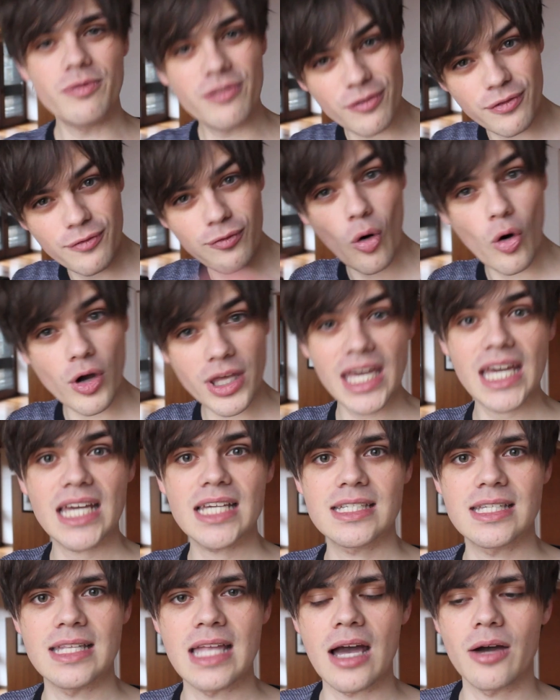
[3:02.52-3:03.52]
for 4
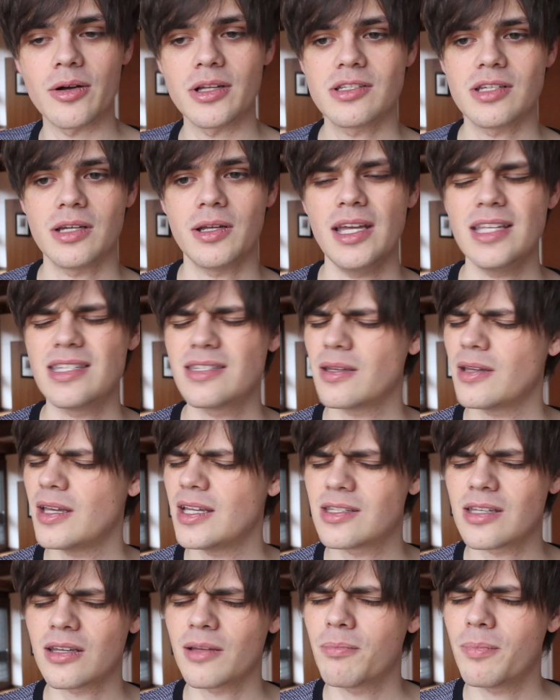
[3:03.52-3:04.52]
years now.
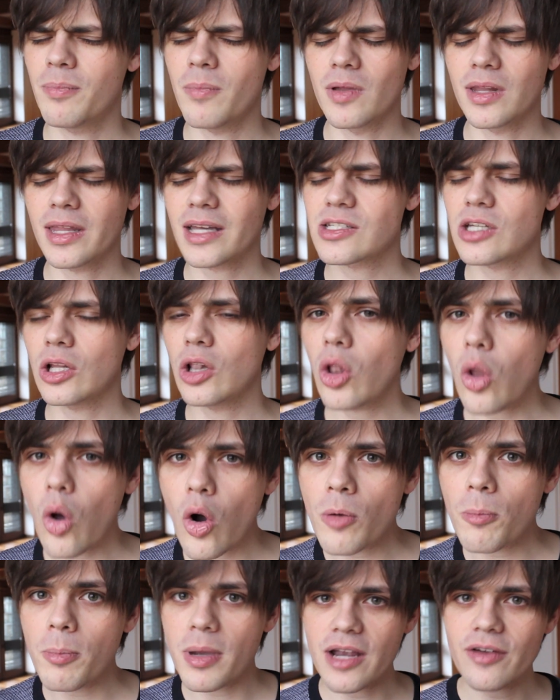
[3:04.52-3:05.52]
That's a
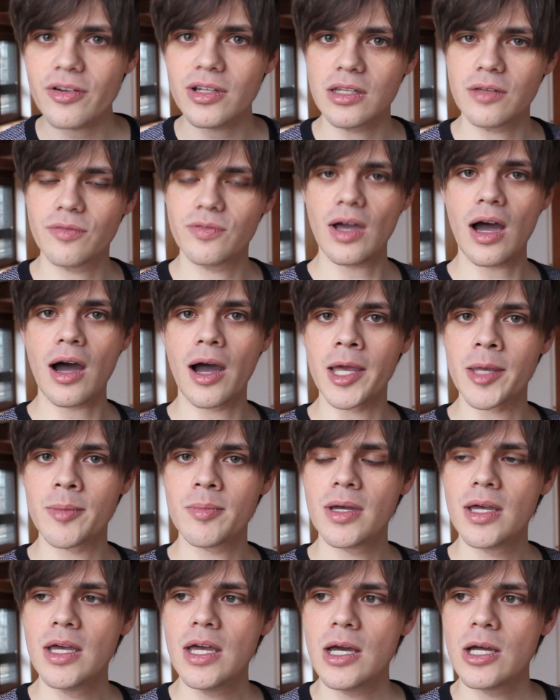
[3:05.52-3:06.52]
long period of
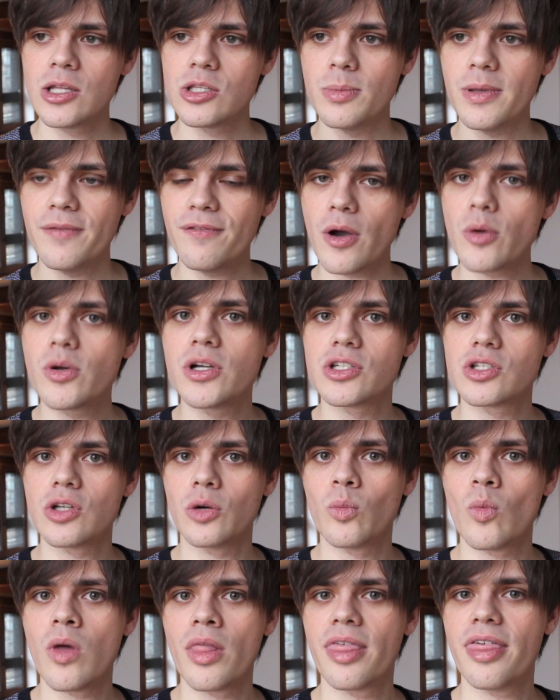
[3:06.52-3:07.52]
time to be focused
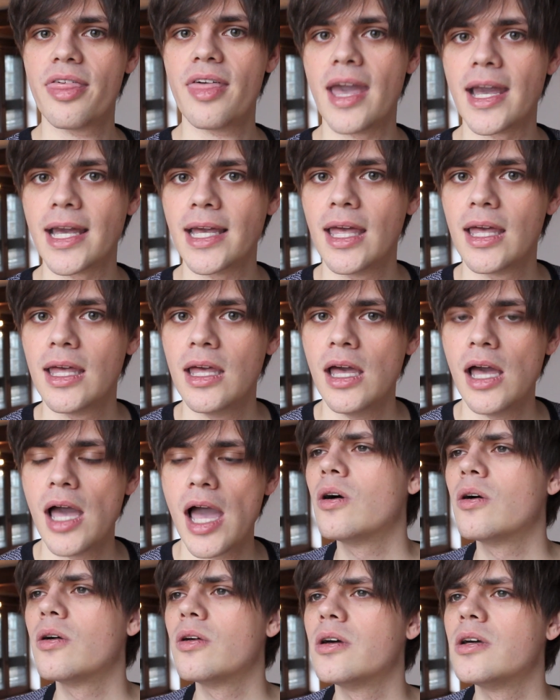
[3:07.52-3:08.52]
on one thing.
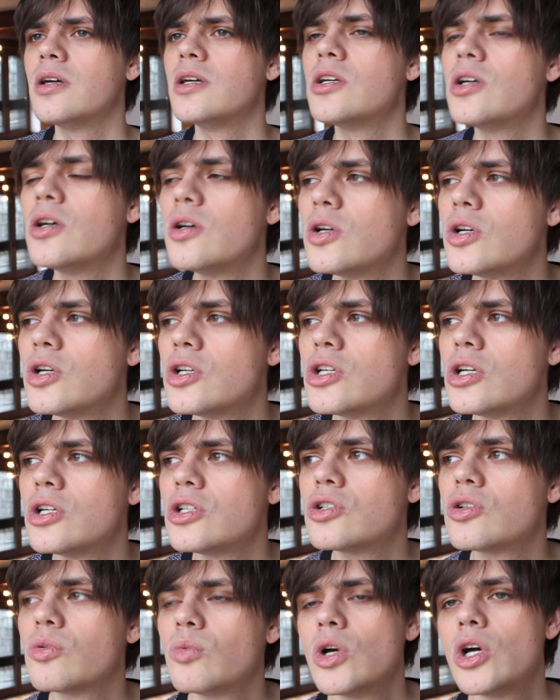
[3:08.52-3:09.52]

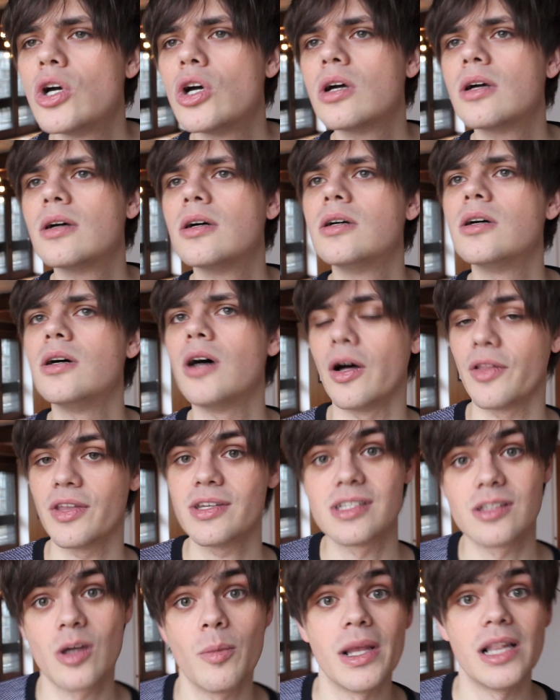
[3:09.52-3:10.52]
So, oh,
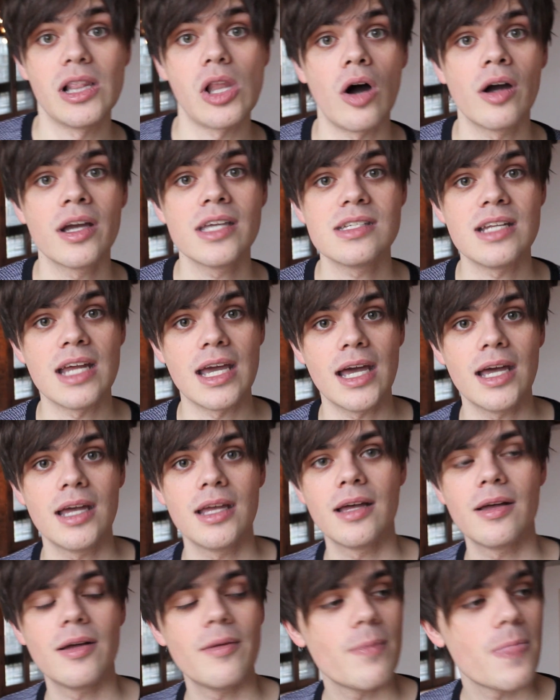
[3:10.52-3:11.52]
this is gonna be long, isn't it?
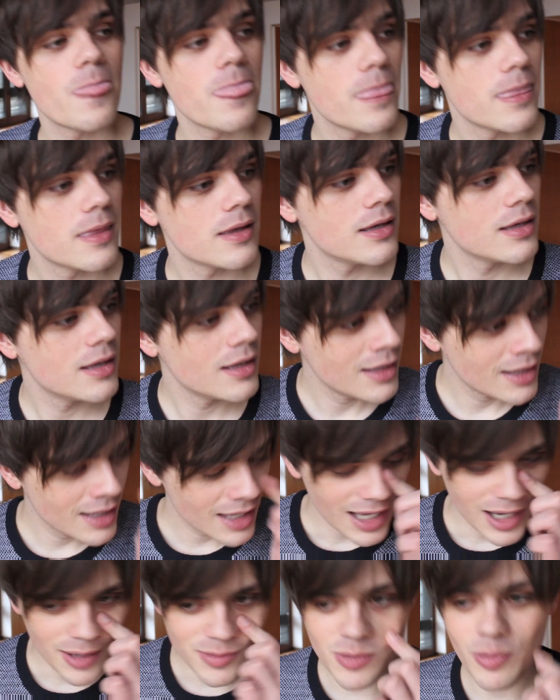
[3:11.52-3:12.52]

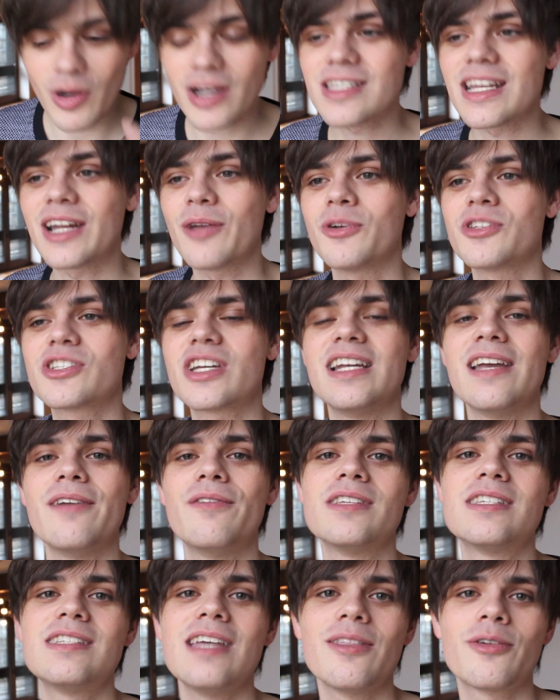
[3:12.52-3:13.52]
I'm surprised anyone's gonna
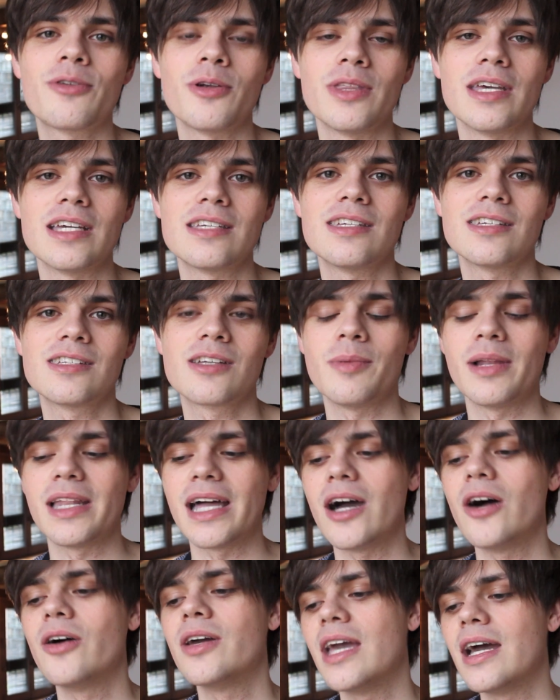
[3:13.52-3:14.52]
even sit through this. It's gonna be
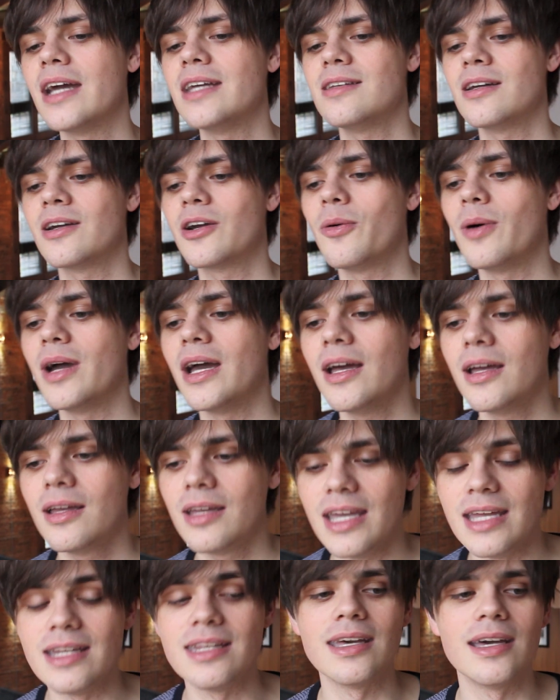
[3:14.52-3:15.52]
like, oh yeah, you didn't quit,
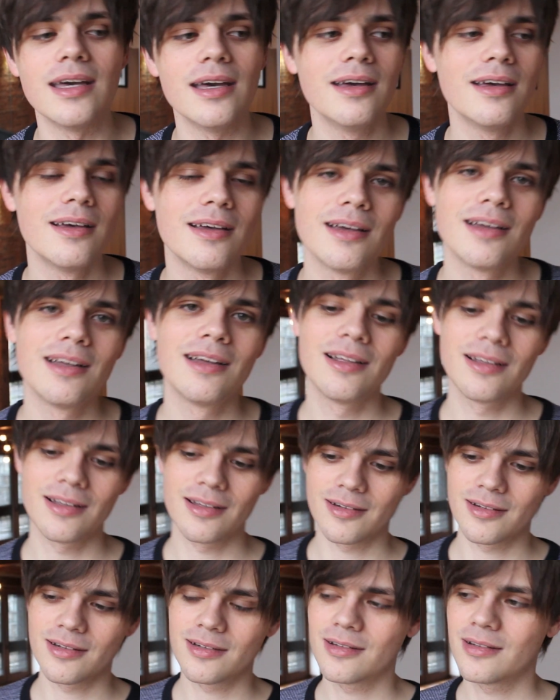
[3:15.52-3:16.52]
idiot.
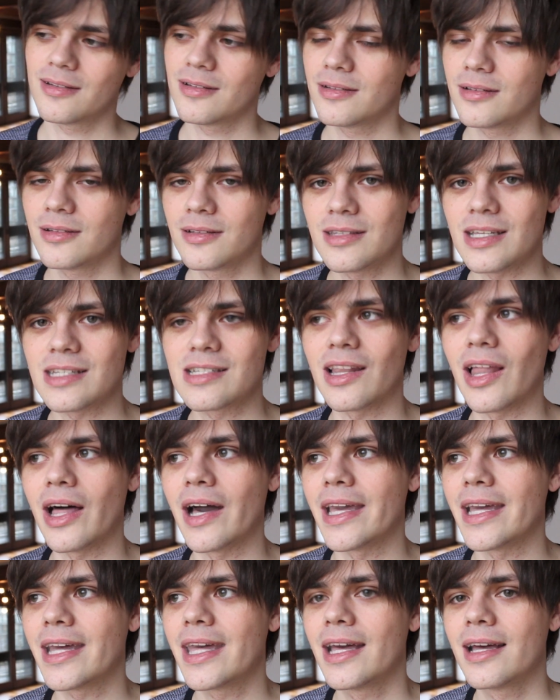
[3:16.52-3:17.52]

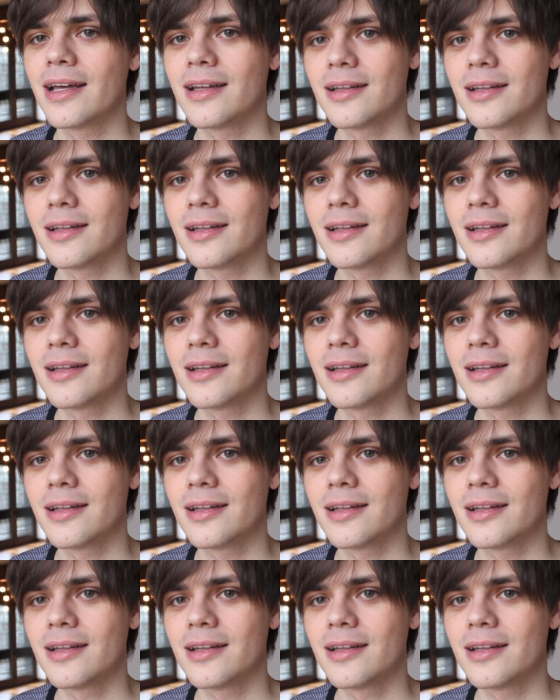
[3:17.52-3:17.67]
Dislike.